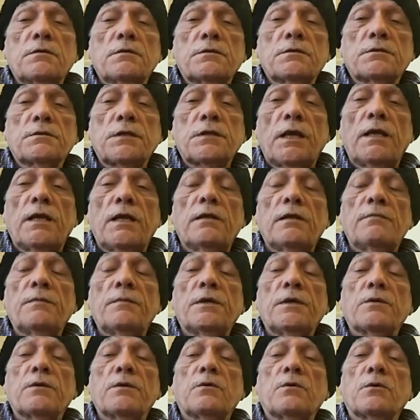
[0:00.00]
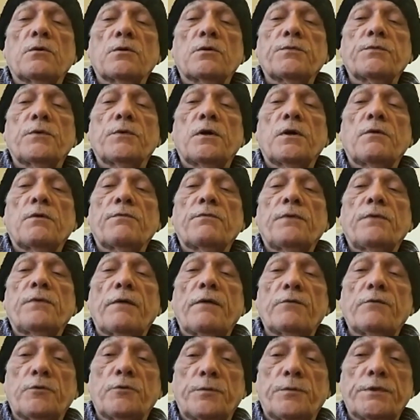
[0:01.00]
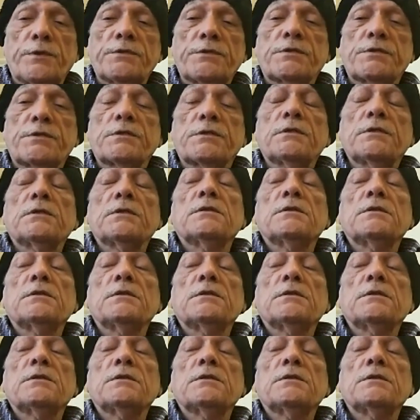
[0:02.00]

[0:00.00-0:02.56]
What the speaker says: sell him a coat for 5 rupees.